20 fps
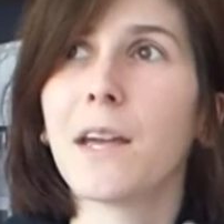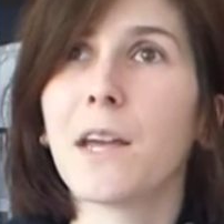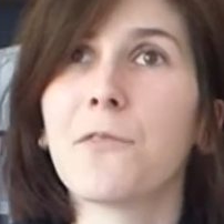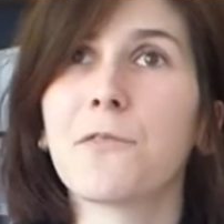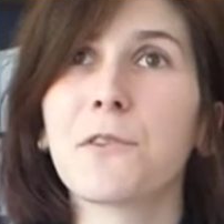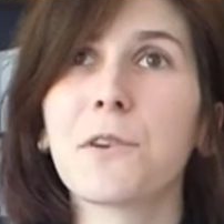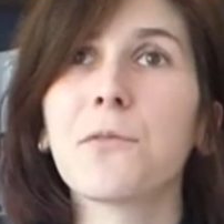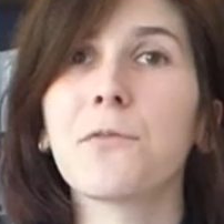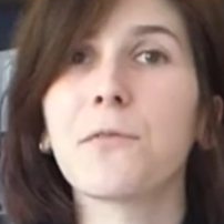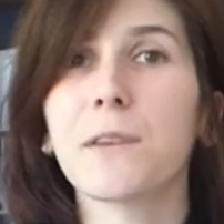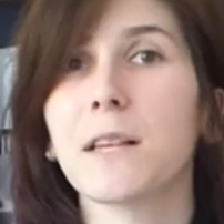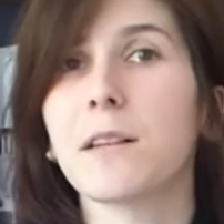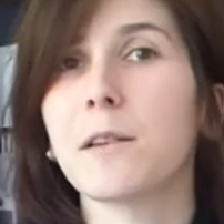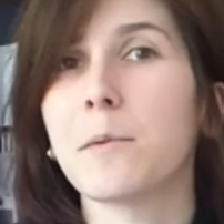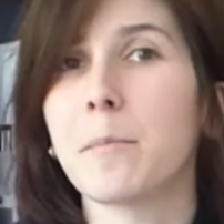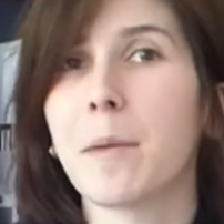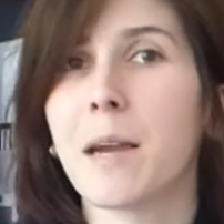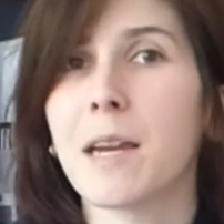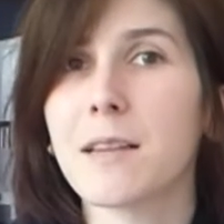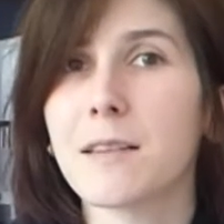if you feel
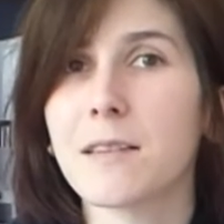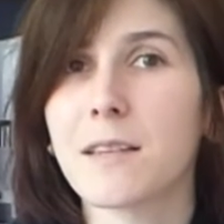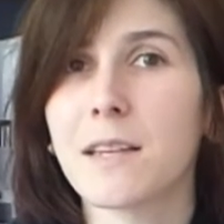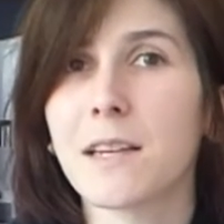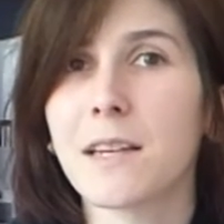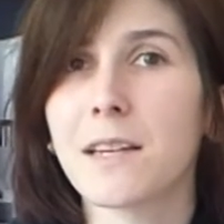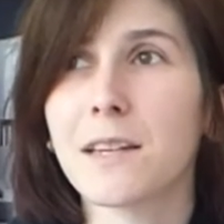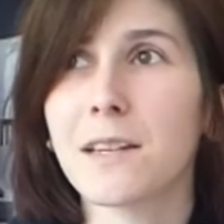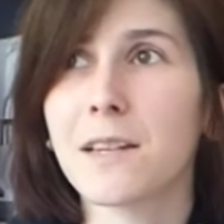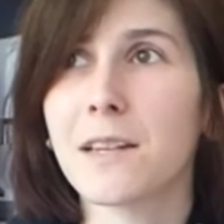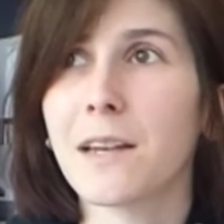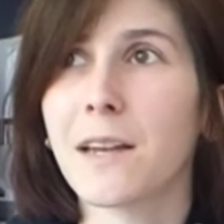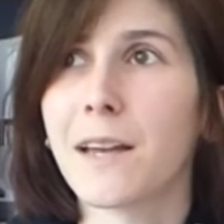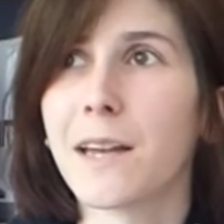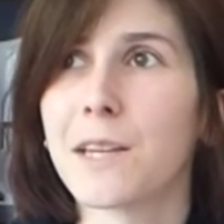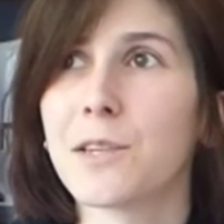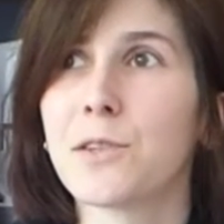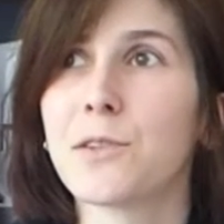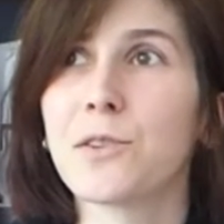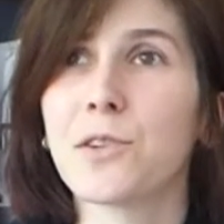amazing
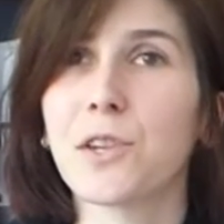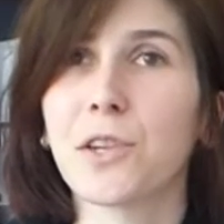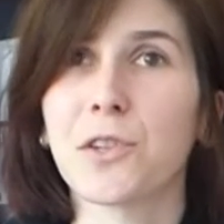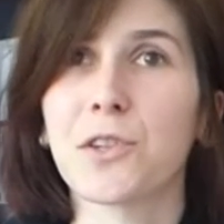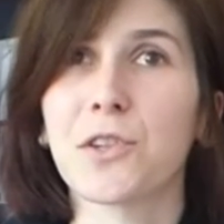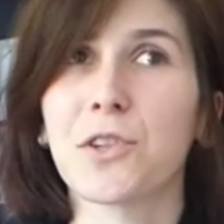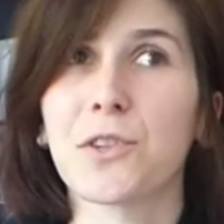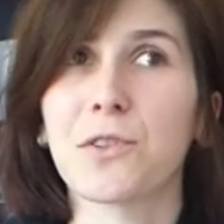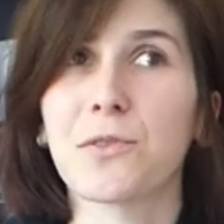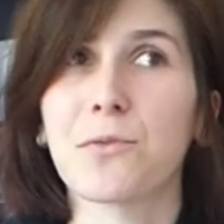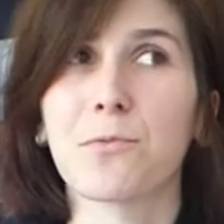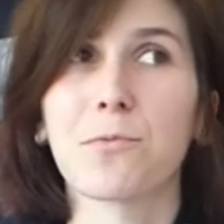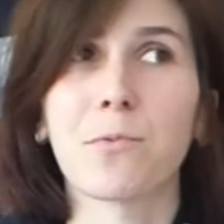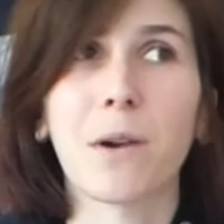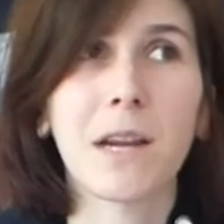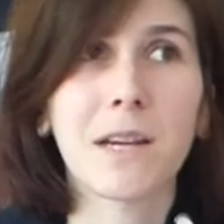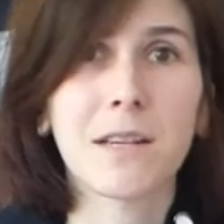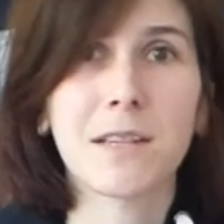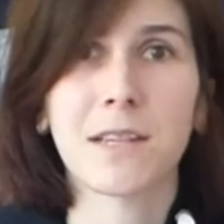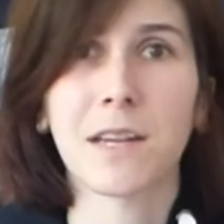and you can just
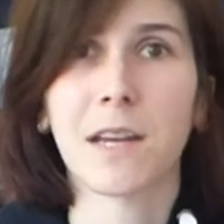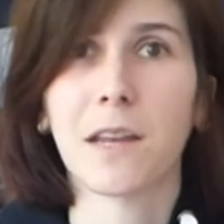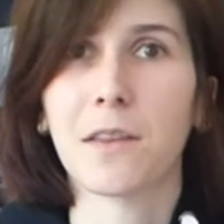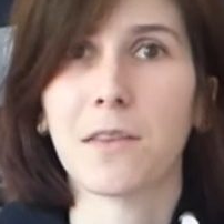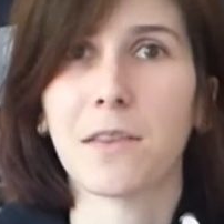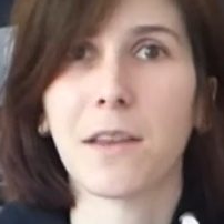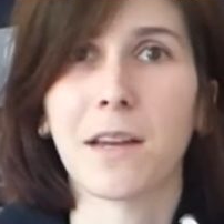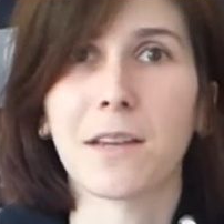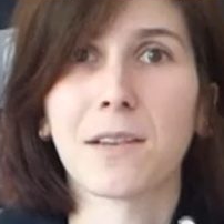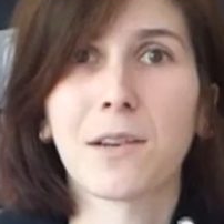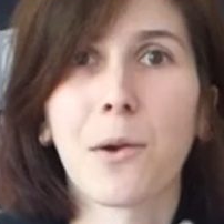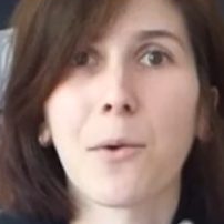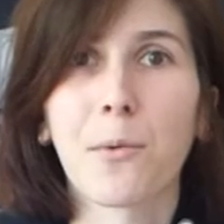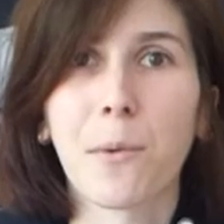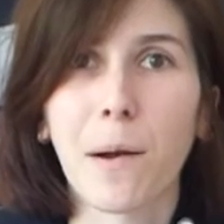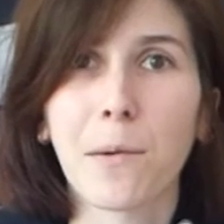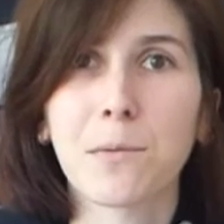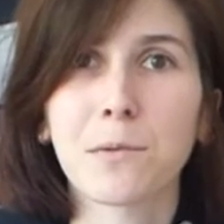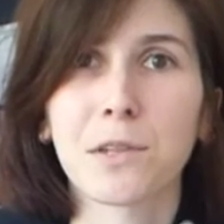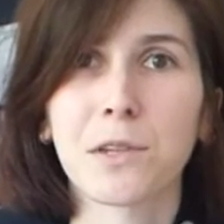radiate that
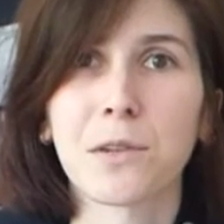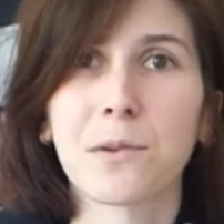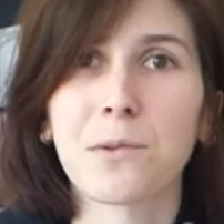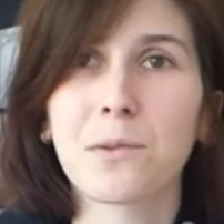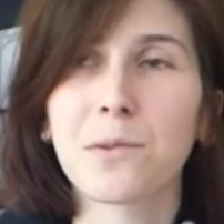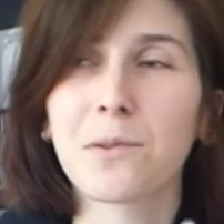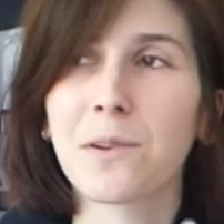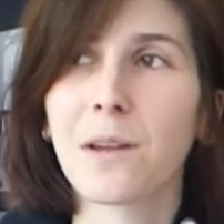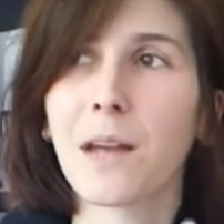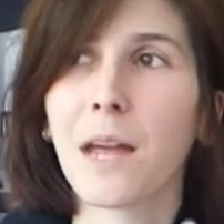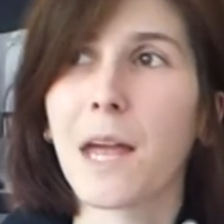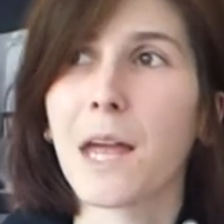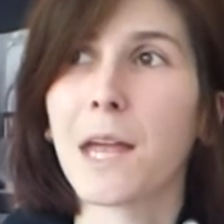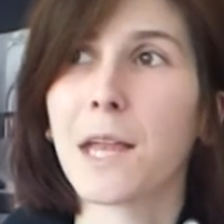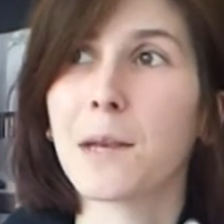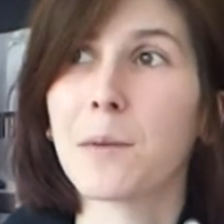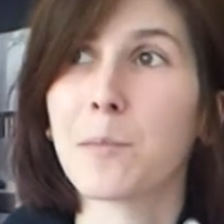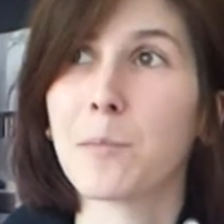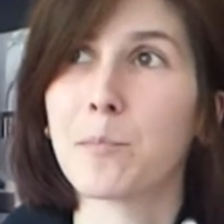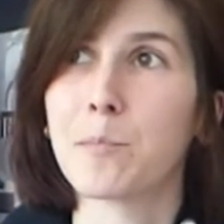around you,
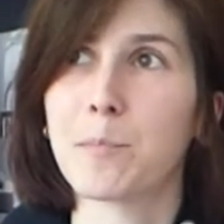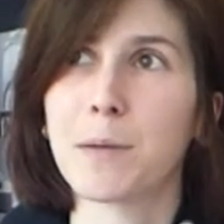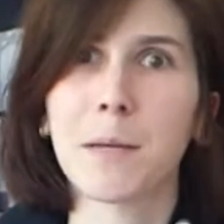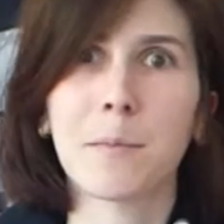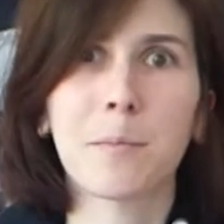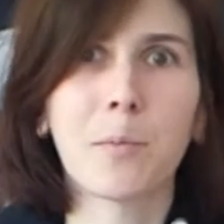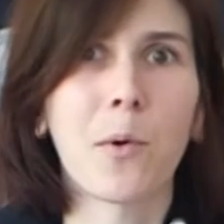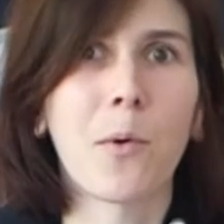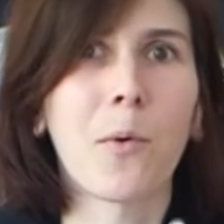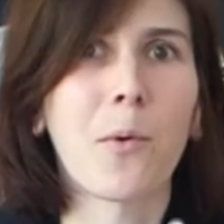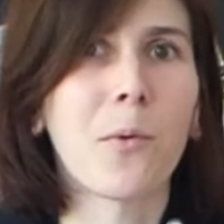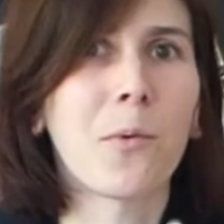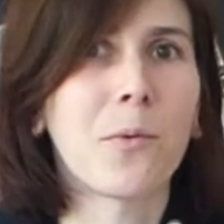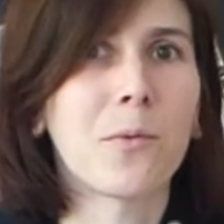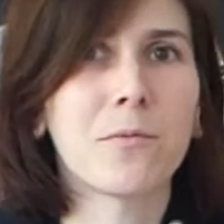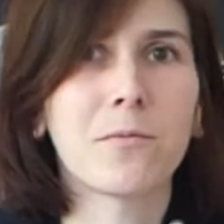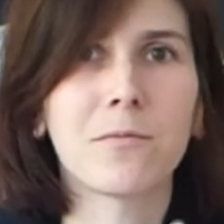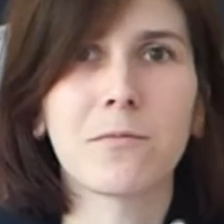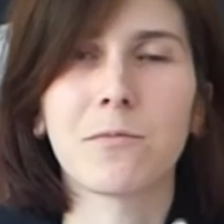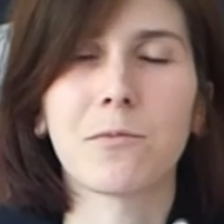and
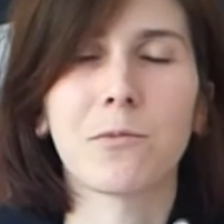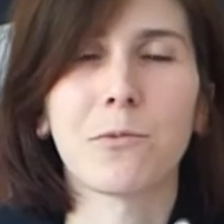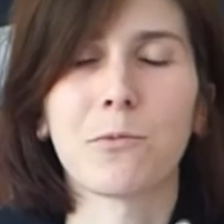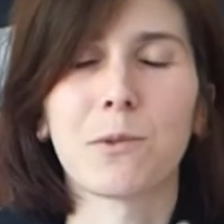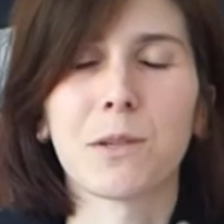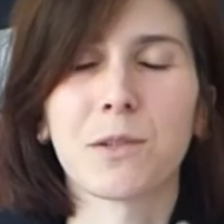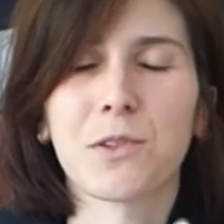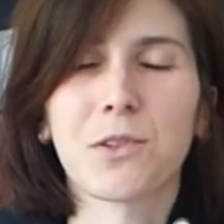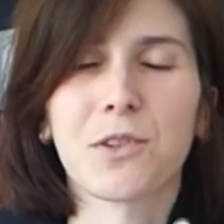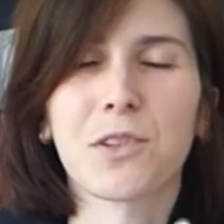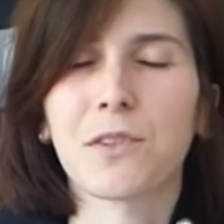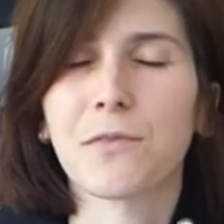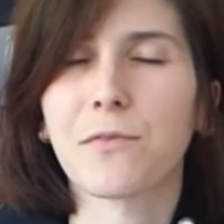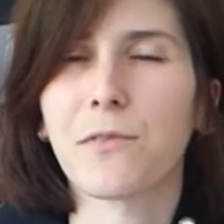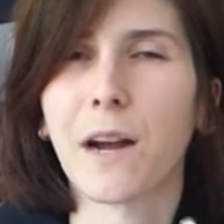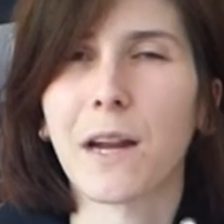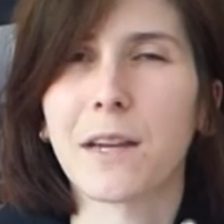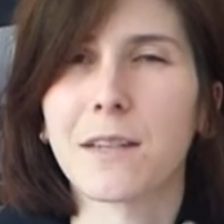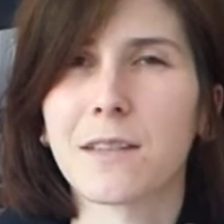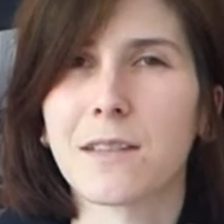people will just
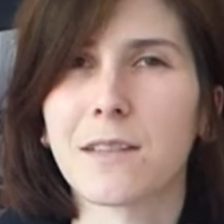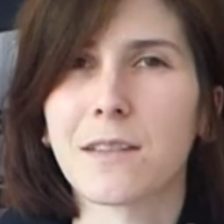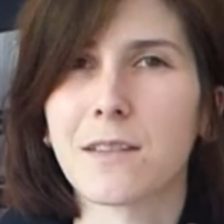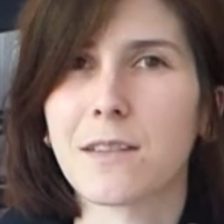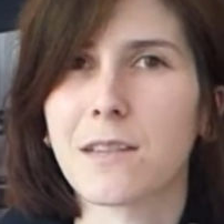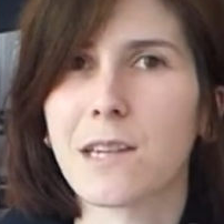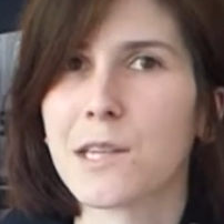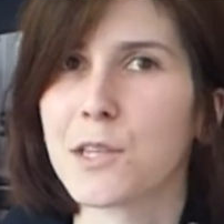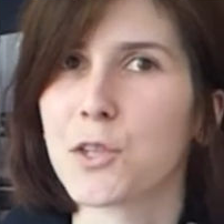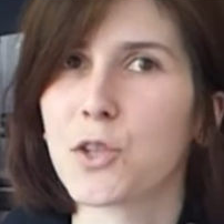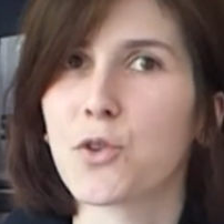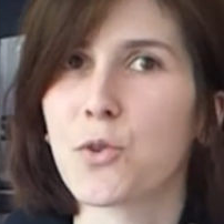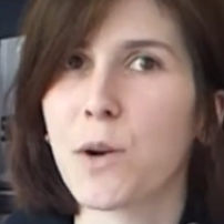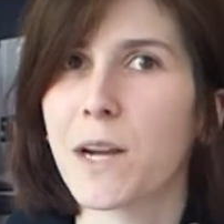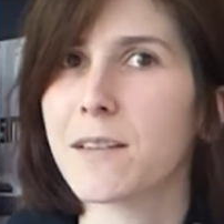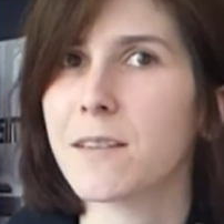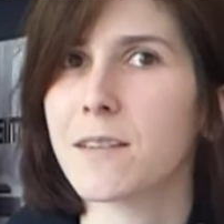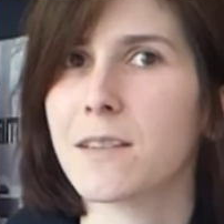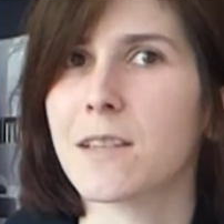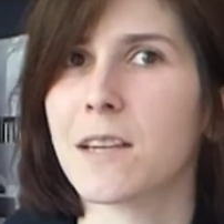find it
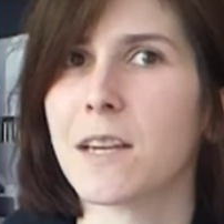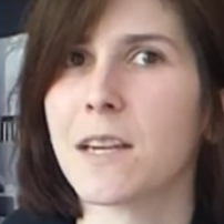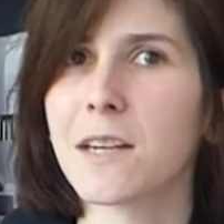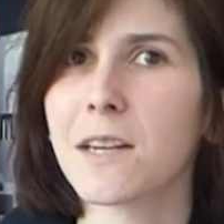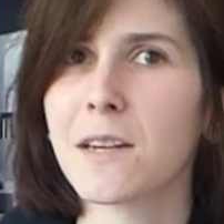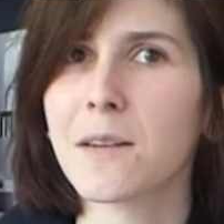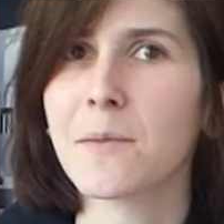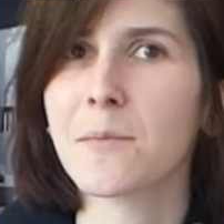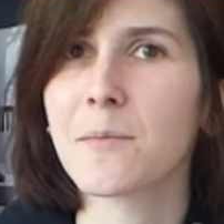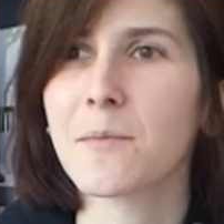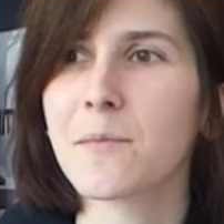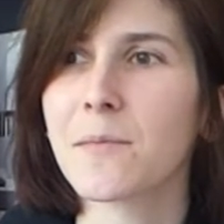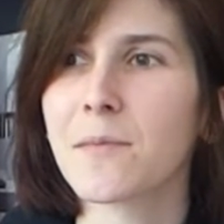interesting,